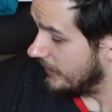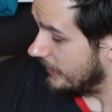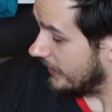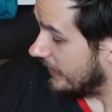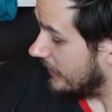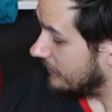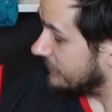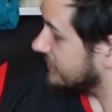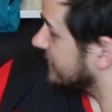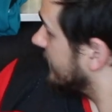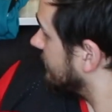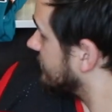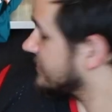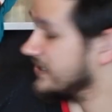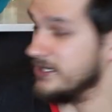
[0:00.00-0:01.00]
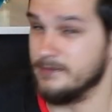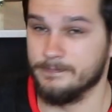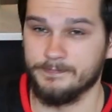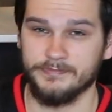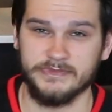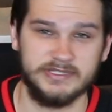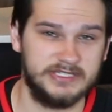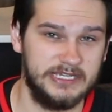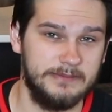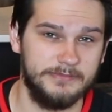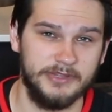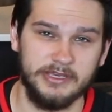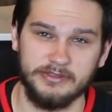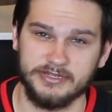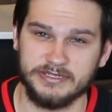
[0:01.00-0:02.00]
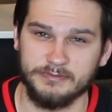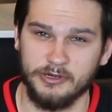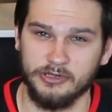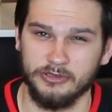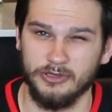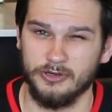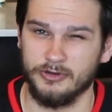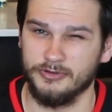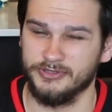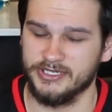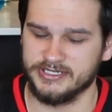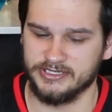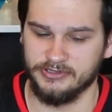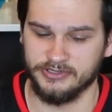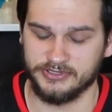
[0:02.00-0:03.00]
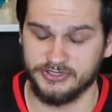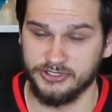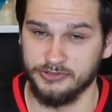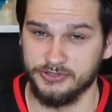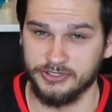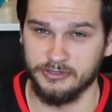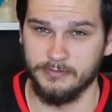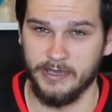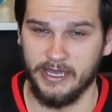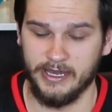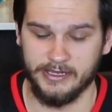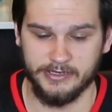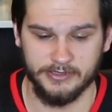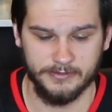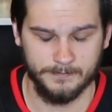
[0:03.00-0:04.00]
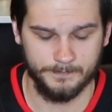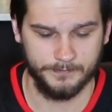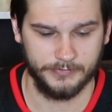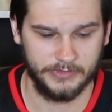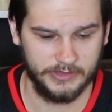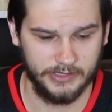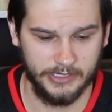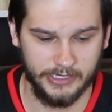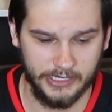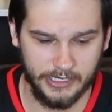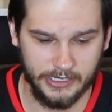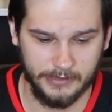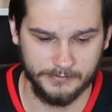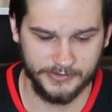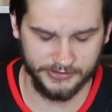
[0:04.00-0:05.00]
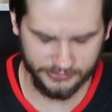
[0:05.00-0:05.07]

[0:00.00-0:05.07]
Uh, with San Jose, same thing. The smaller logo doesn't look too, too bad. Um, the